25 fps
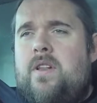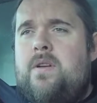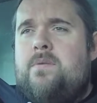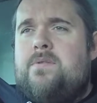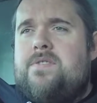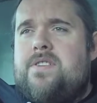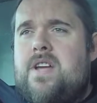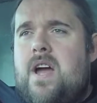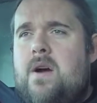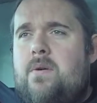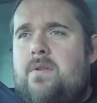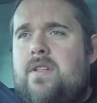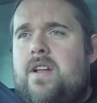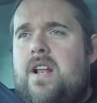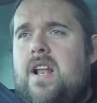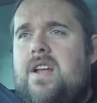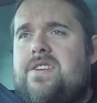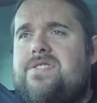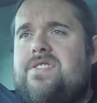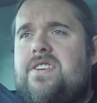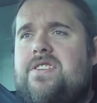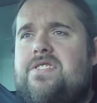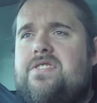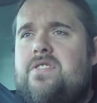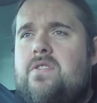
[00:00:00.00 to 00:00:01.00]
he was out with the
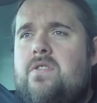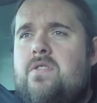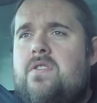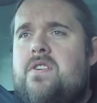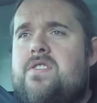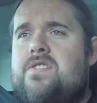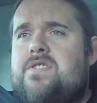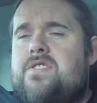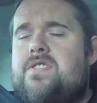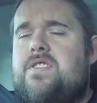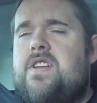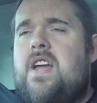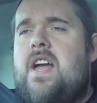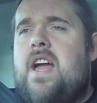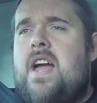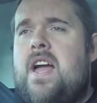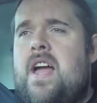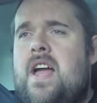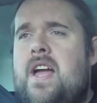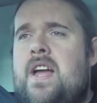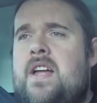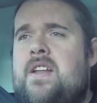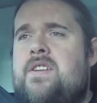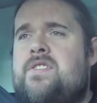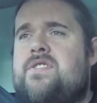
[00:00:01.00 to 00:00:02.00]
Classic Tourers,
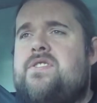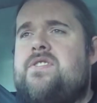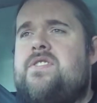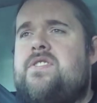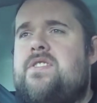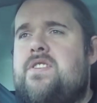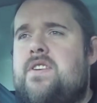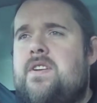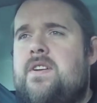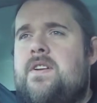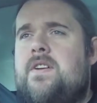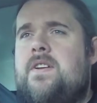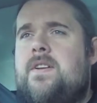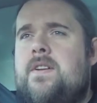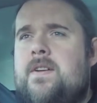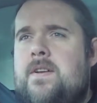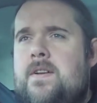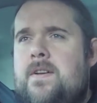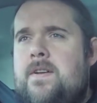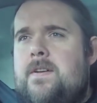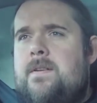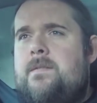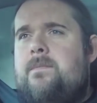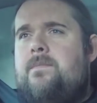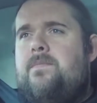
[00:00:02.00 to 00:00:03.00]
and
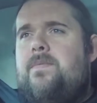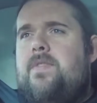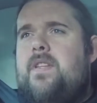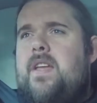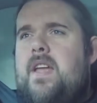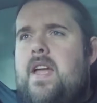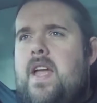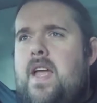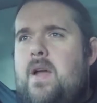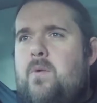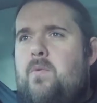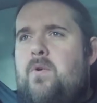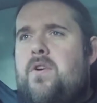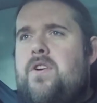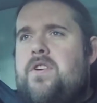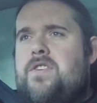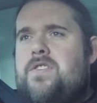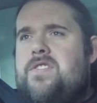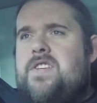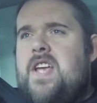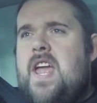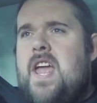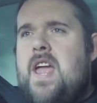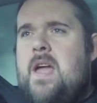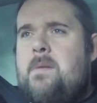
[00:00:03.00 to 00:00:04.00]
it
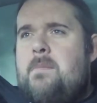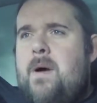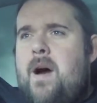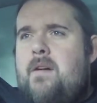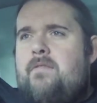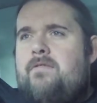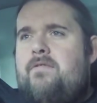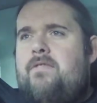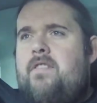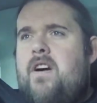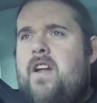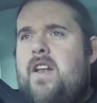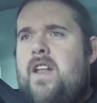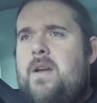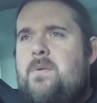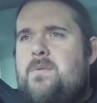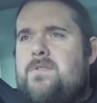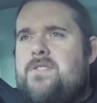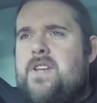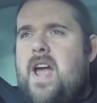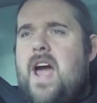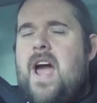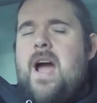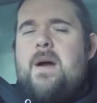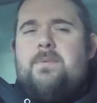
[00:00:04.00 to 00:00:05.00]
was him up front. It
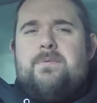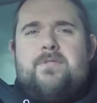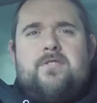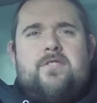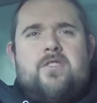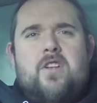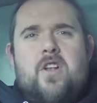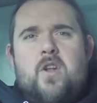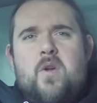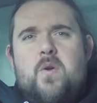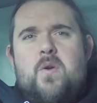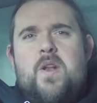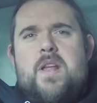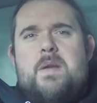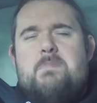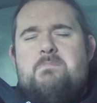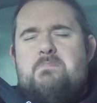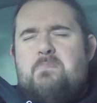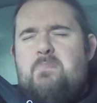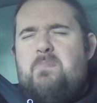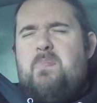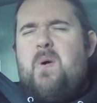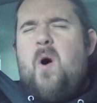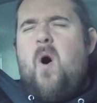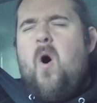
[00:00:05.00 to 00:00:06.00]
was absolutely
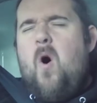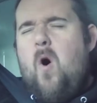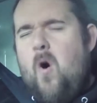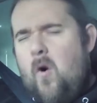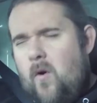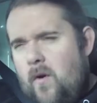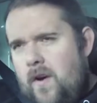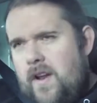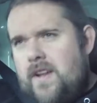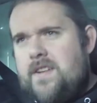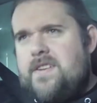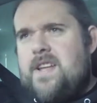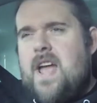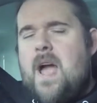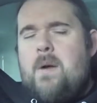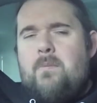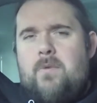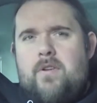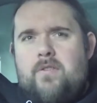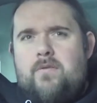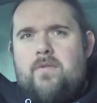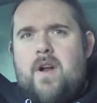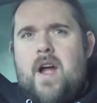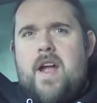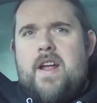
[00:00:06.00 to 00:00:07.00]
pouring down
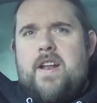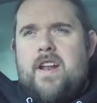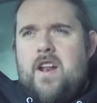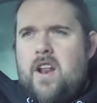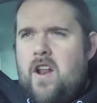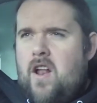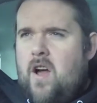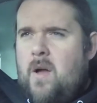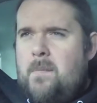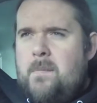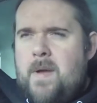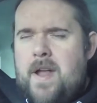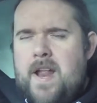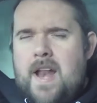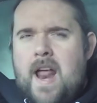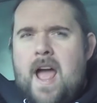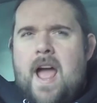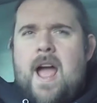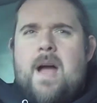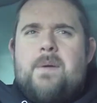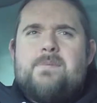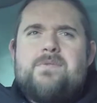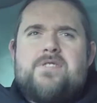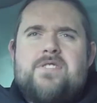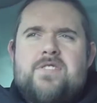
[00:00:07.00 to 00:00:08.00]
with rain, and I mean
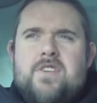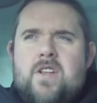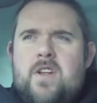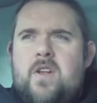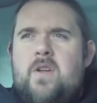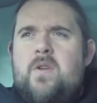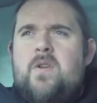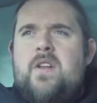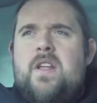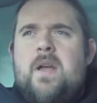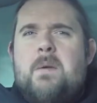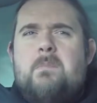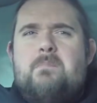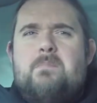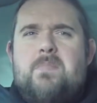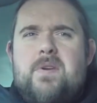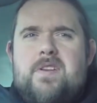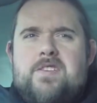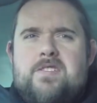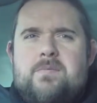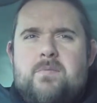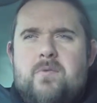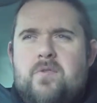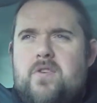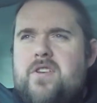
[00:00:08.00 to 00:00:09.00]
absolutely
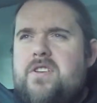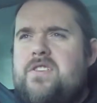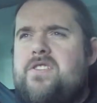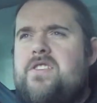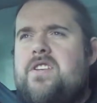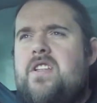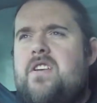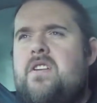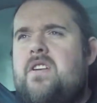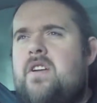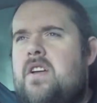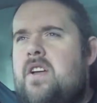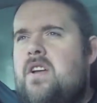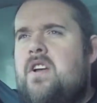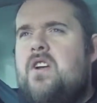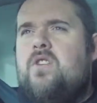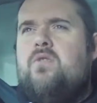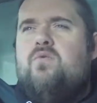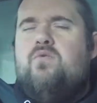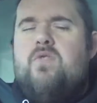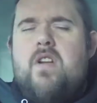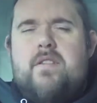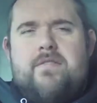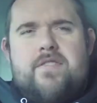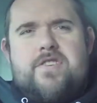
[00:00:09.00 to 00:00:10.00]
abysmal. You can see the
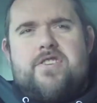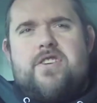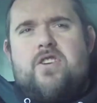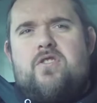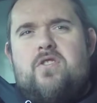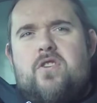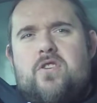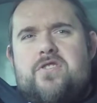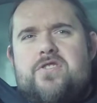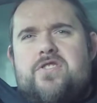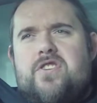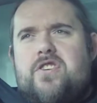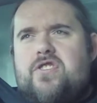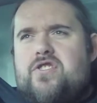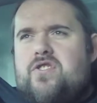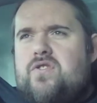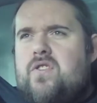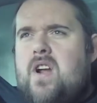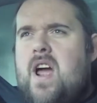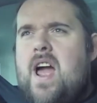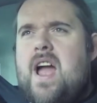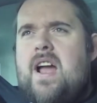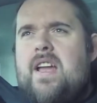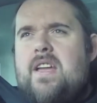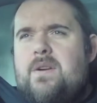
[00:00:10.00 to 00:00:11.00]
rivers across the
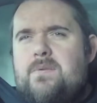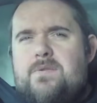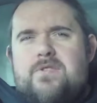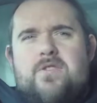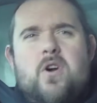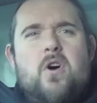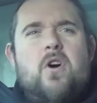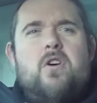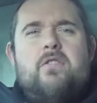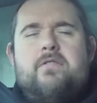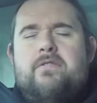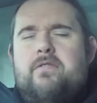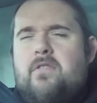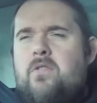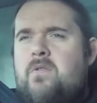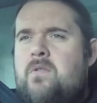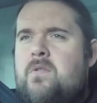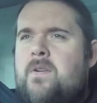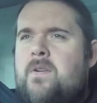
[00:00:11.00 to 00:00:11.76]
track. It was awful.